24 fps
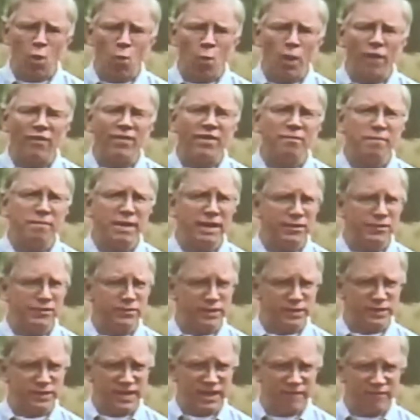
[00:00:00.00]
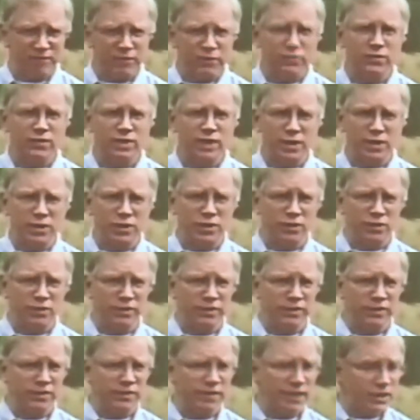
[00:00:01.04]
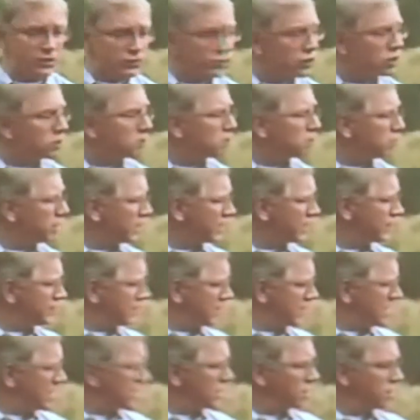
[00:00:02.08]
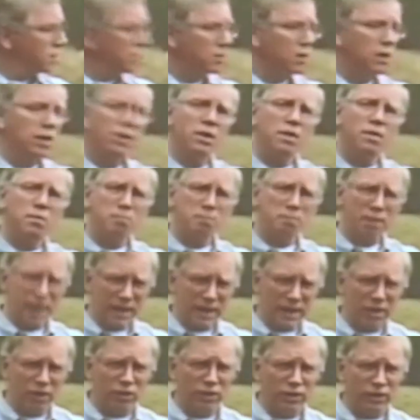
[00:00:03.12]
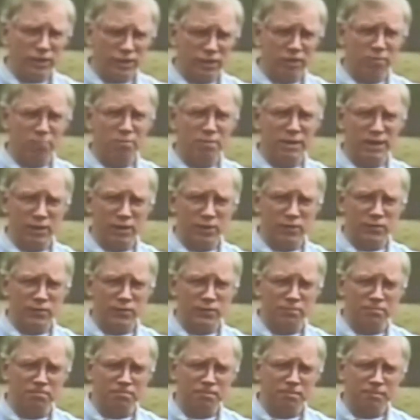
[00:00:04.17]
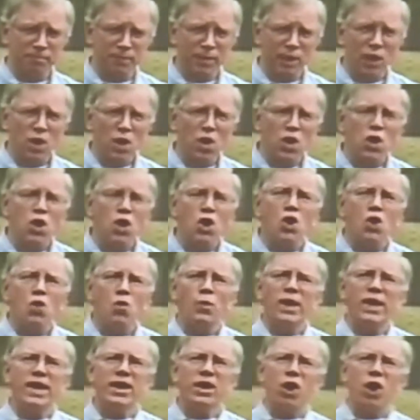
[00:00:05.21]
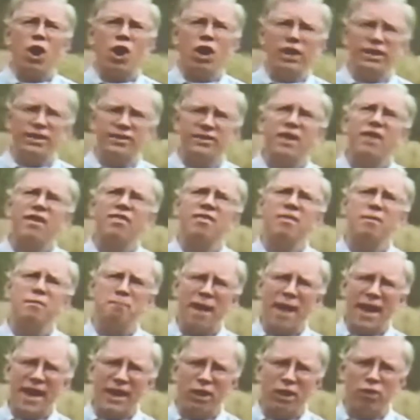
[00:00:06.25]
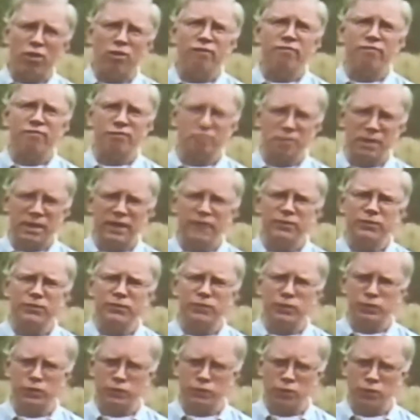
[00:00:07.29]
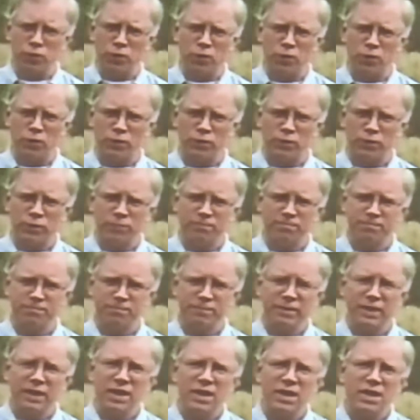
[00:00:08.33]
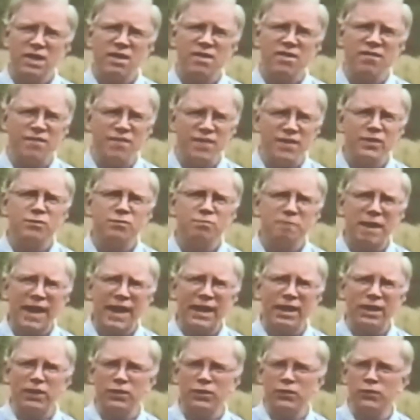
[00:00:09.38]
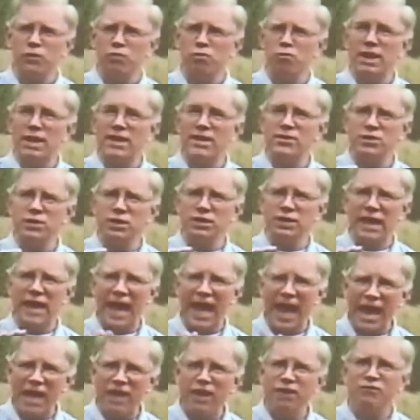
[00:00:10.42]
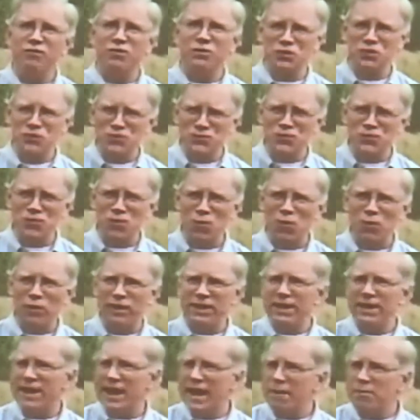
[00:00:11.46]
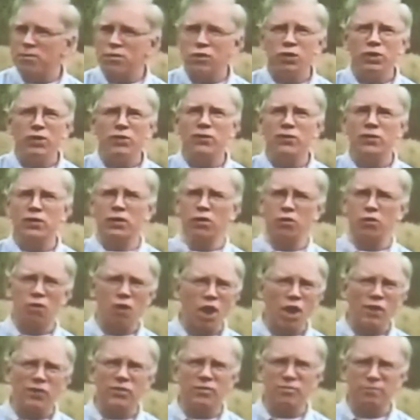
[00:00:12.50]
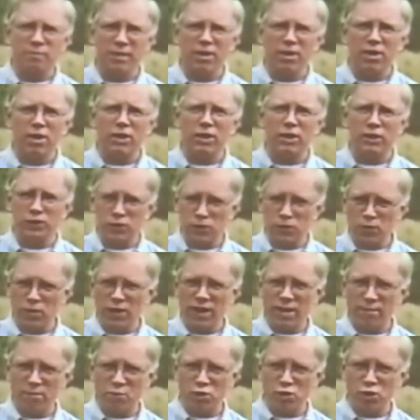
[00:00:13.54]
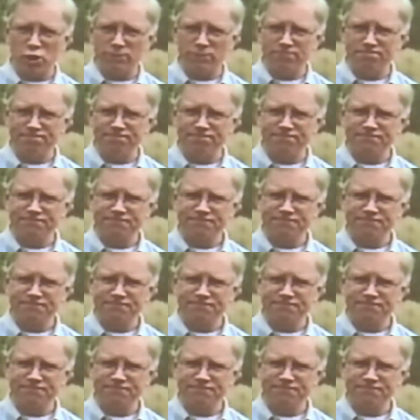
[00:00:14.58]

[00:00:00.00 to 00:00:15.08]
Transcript: one that makes the devastation that took place here pale in comparison. We call it the battle for men's souls. This battle is raging out of control in neighborhoods across America, your neighborhood.